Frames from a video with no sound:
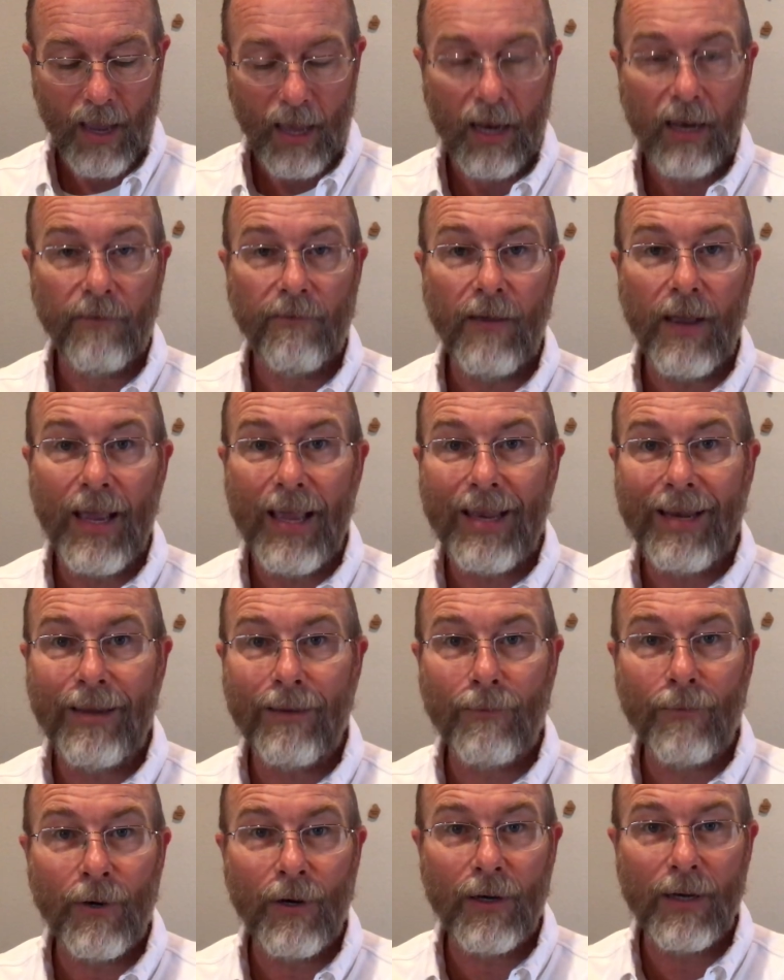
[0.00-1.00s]
And if
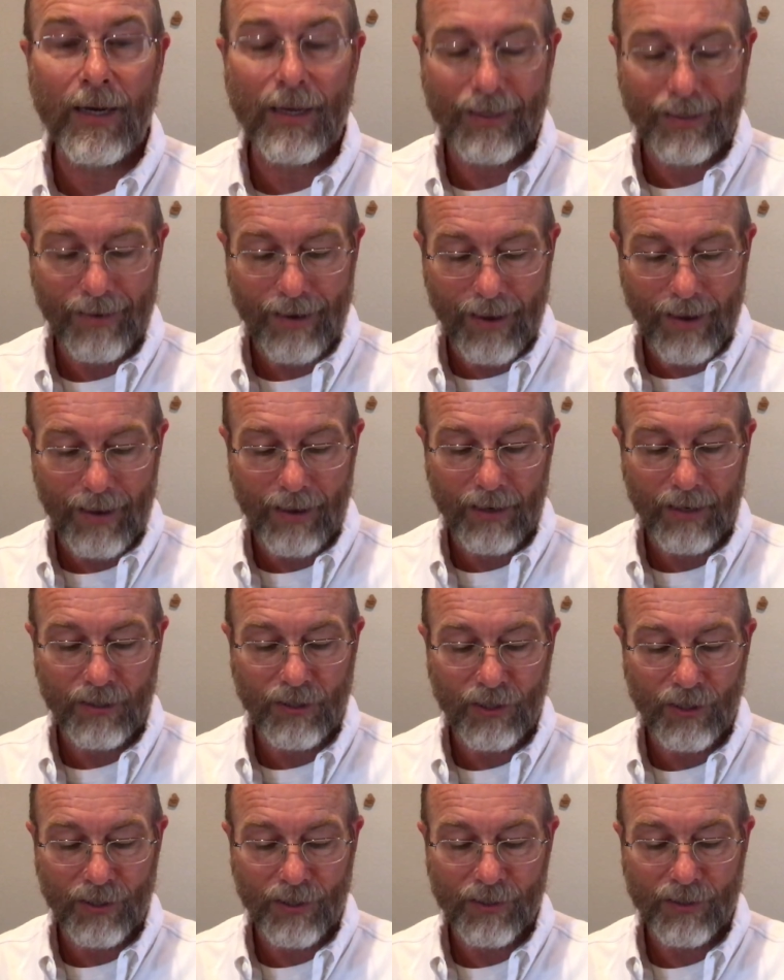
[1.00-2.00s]
anyone
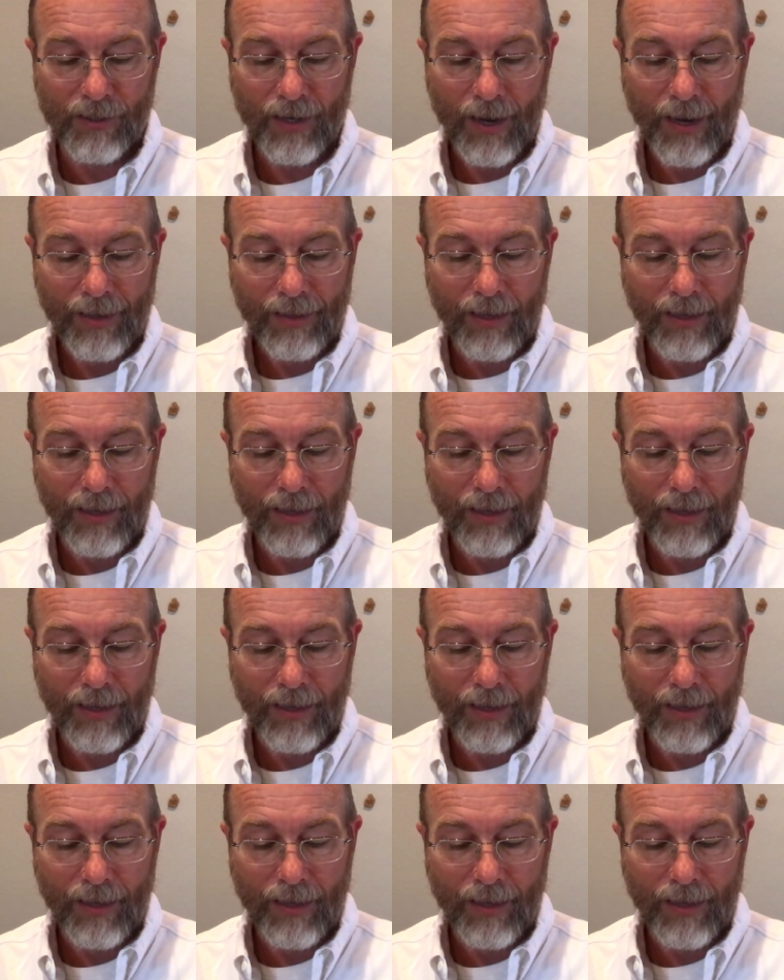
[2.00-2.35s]
acknowledges